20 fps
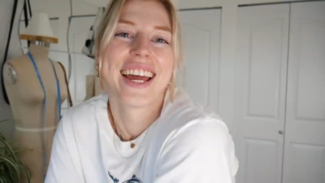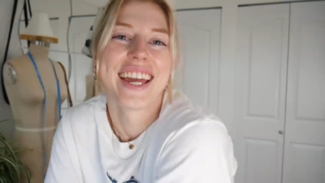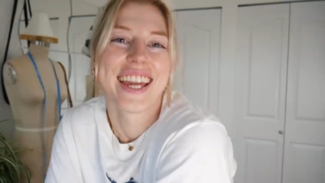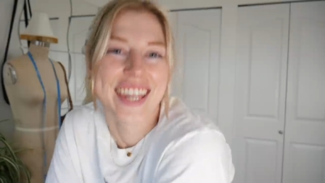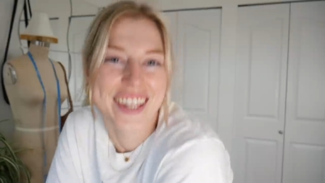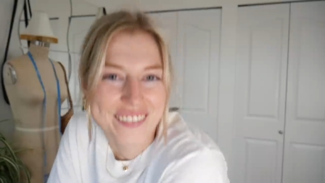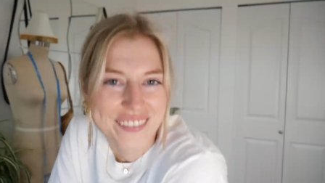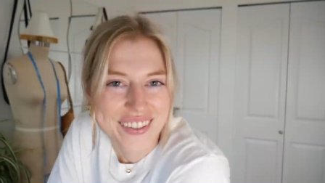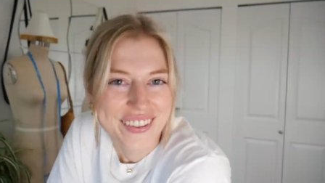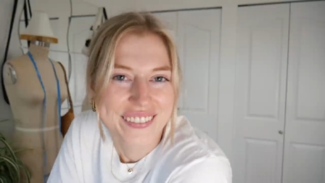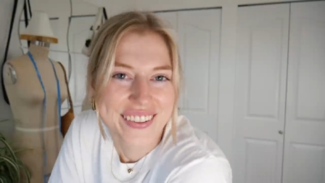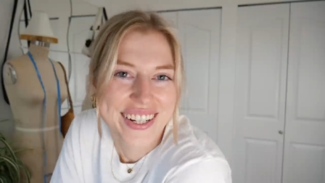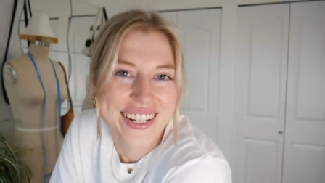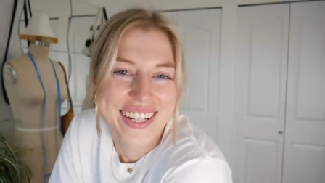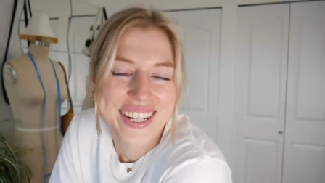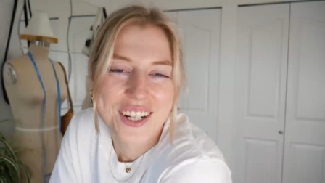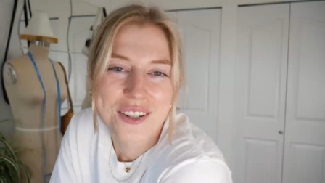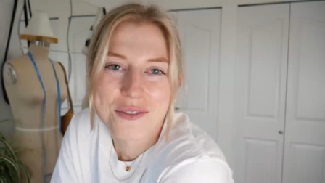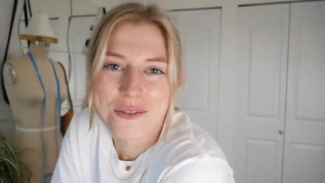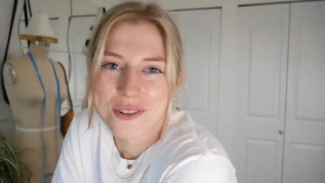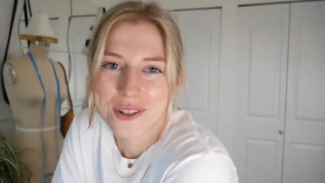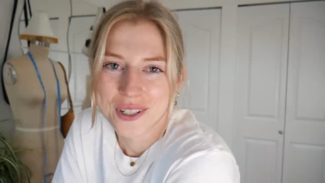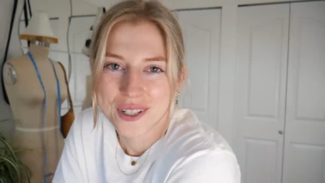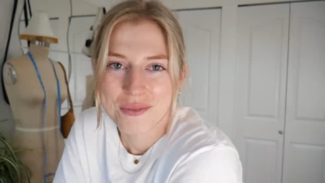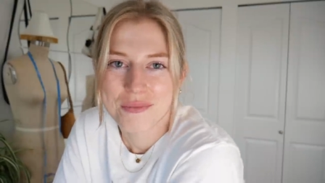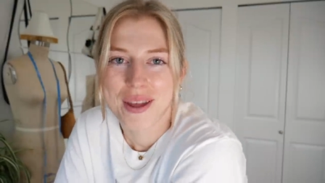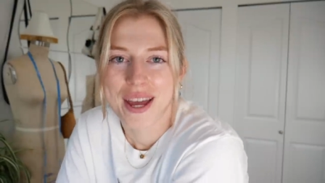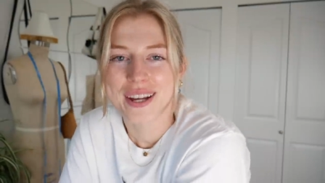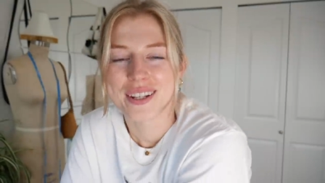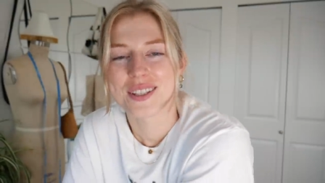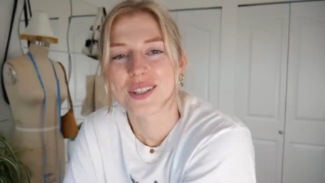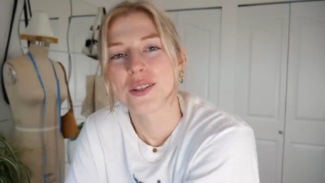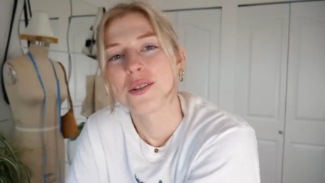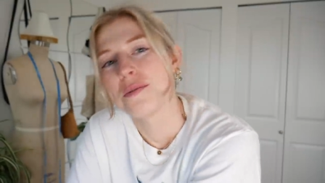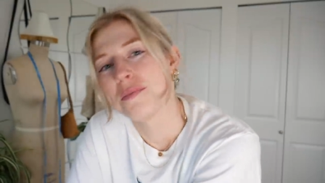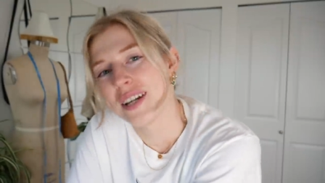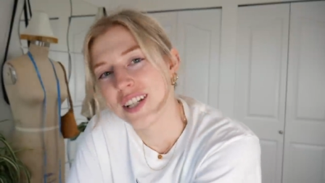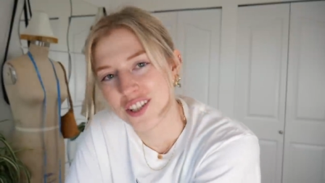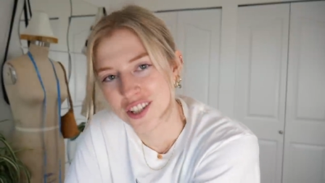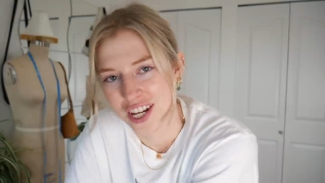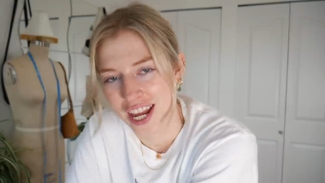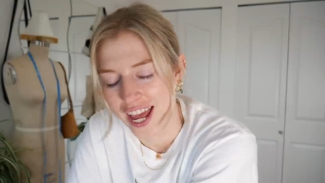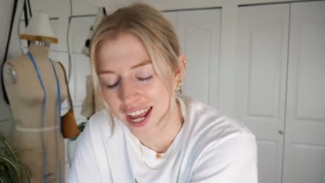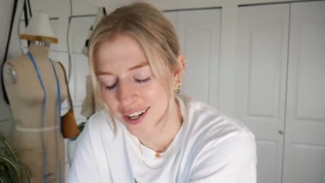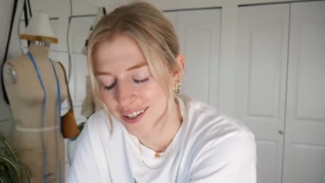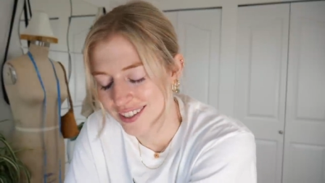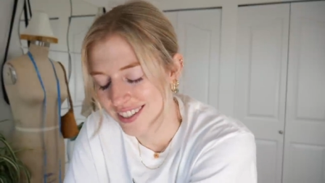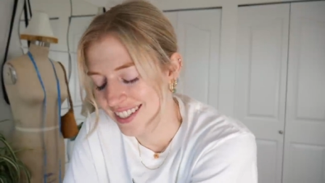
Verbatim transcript: Hey everyone, welcome back to my channel.